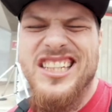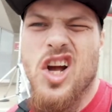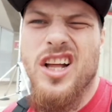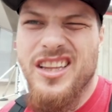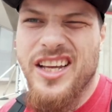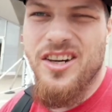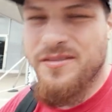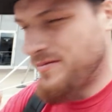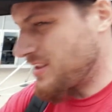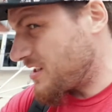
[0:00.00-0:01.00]
like to call it dinner,
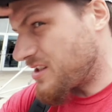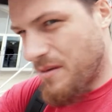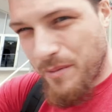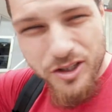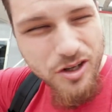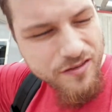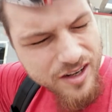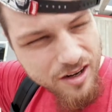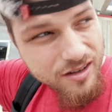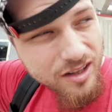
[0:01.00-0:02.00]
since it's a mixture of
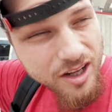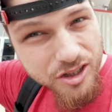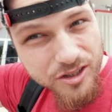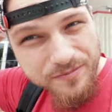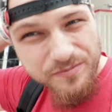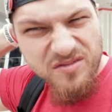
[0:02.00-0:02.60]
dinner and lunch.